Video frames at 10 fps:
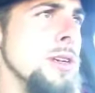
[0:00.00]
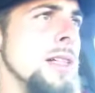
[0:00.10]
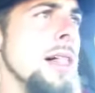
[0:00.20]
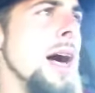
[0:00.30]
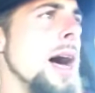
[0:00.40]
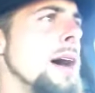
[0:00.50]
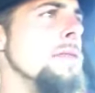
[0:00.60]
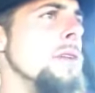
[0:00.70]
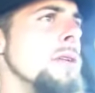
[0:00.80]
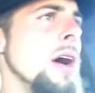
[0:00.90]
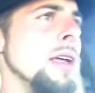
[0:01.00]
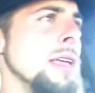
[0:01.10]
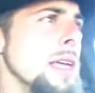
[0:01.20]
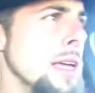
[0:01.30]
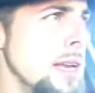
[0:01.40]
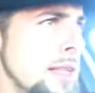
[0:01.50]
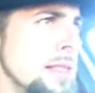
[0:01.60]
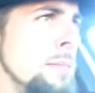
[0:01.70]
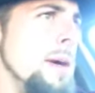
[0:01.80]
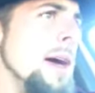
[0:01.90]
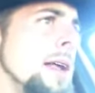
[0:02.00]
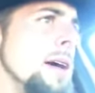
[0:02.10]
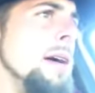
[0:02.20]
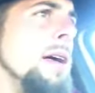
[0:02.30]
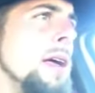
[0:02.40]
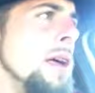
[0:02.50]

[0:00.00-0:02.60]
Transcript: of life, they're not getting the manna,